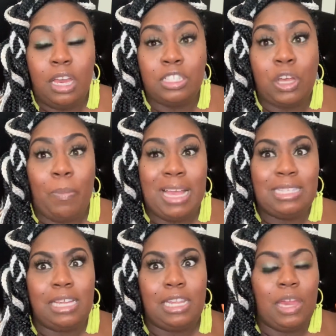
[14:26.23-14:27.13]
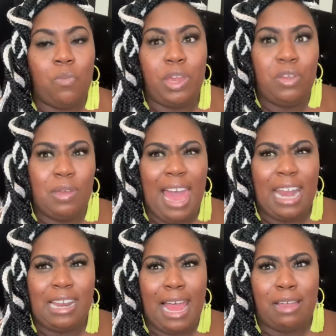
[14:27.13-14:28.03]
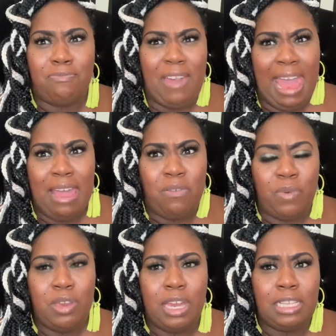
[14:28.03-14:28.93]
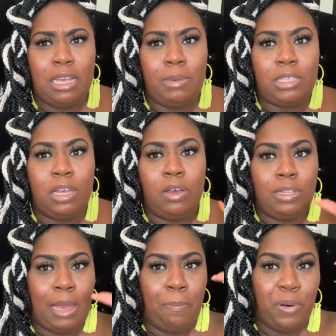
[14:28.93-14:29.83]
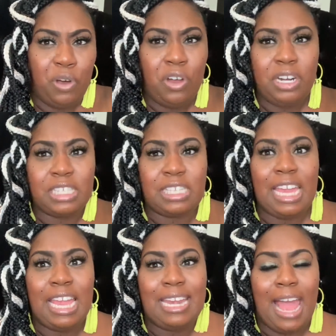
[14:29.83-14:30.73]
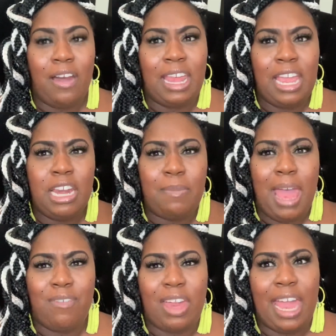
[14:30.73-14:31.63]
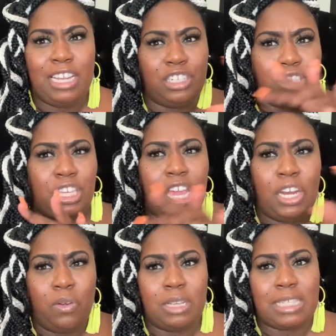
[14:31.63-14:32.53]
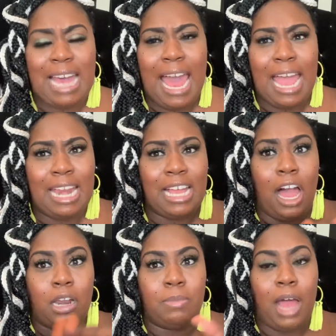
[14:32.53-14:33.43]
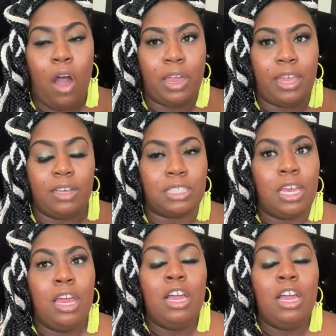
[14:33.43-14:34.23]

So basically, when you kind of like fat, when you get a tummy tuck, they pull the skin down. They end up having extra skin on the side, and they call them dog ears.